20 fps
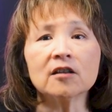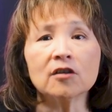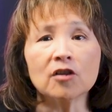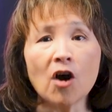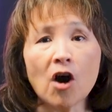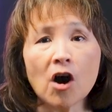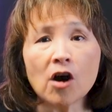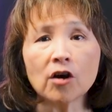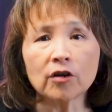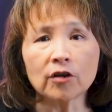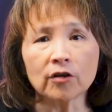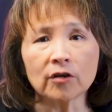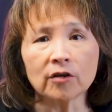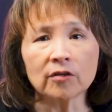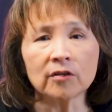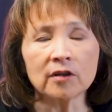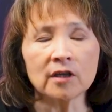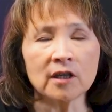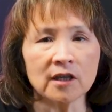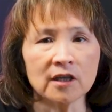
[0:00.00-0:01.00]

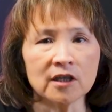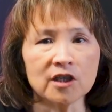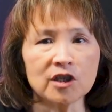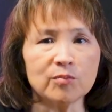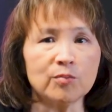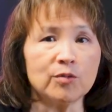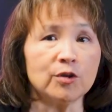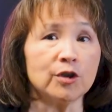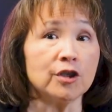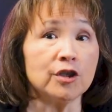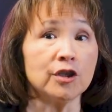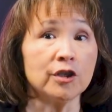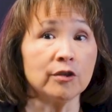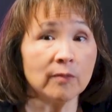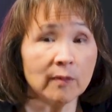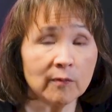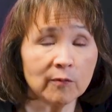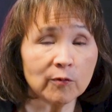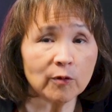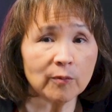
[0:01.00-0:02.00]
longer to put new
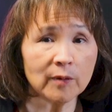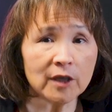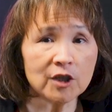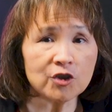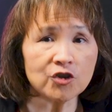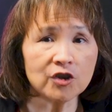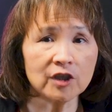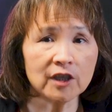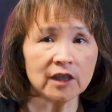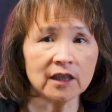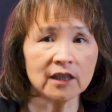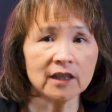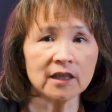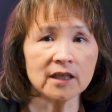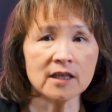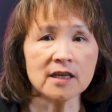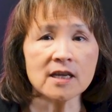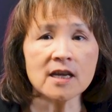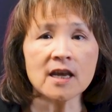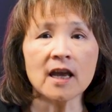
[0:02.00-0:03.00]
information
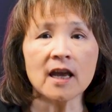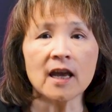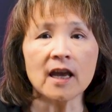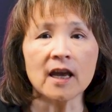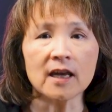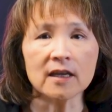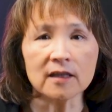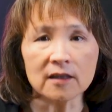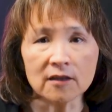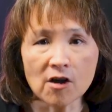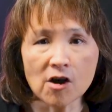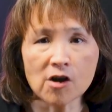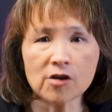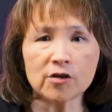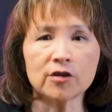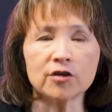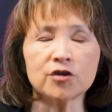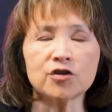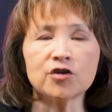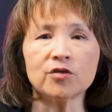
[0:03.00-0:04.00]
in and
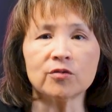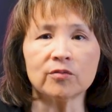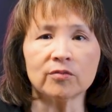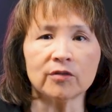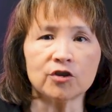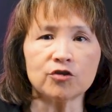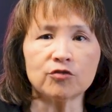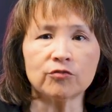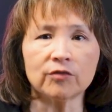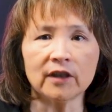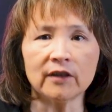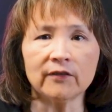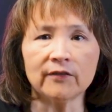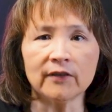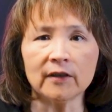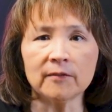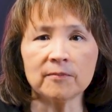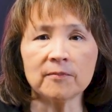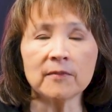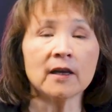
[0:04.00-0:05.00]
longer to retrieve
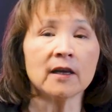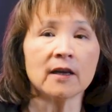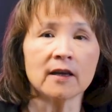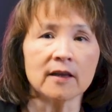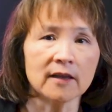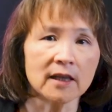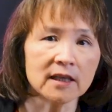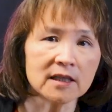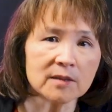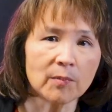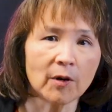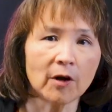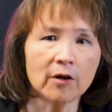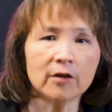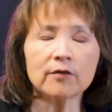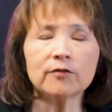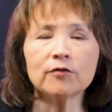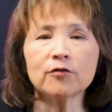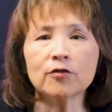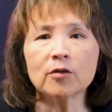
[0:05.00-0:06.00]
it. That's part
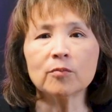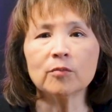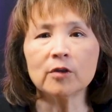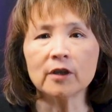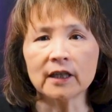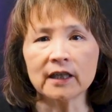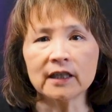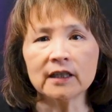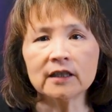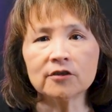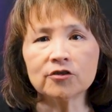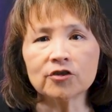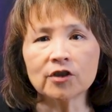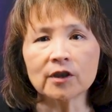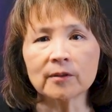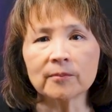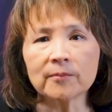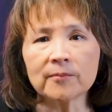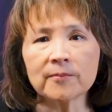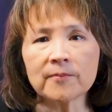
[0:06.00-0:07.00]
of normal
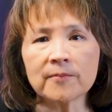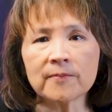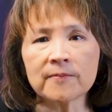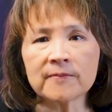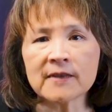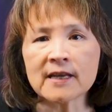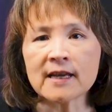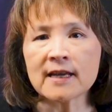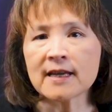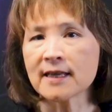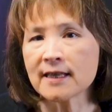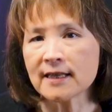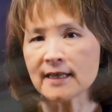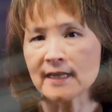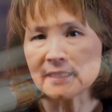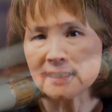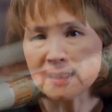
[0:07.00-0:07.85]
aging. That